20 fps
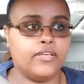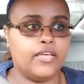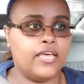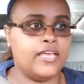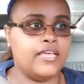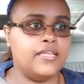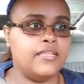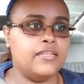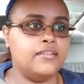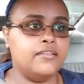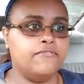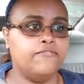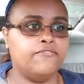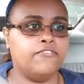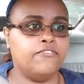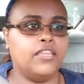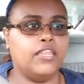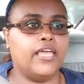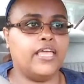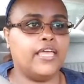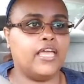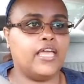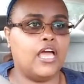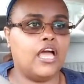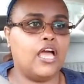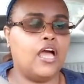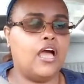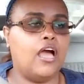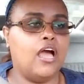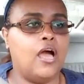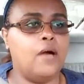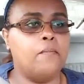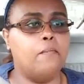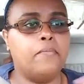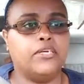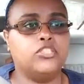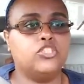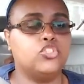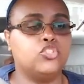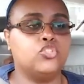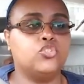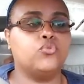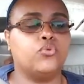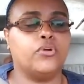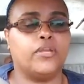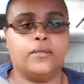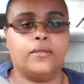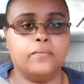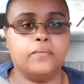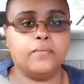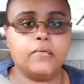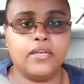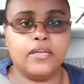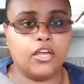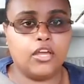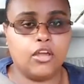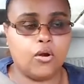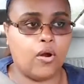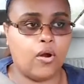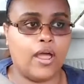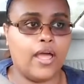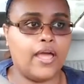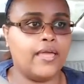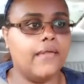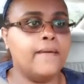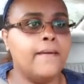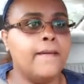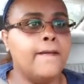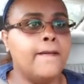and feel like I'm about to scream and cry